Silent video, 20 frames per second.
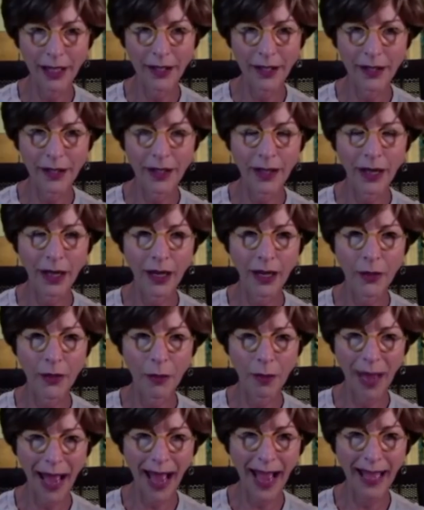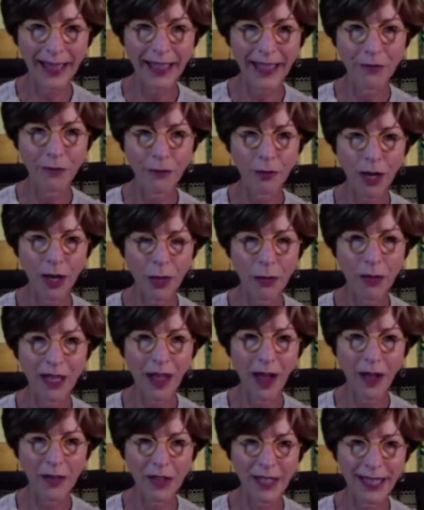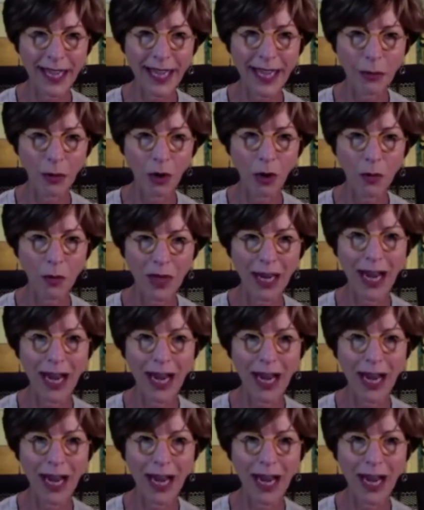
in the bag in front of me on the table.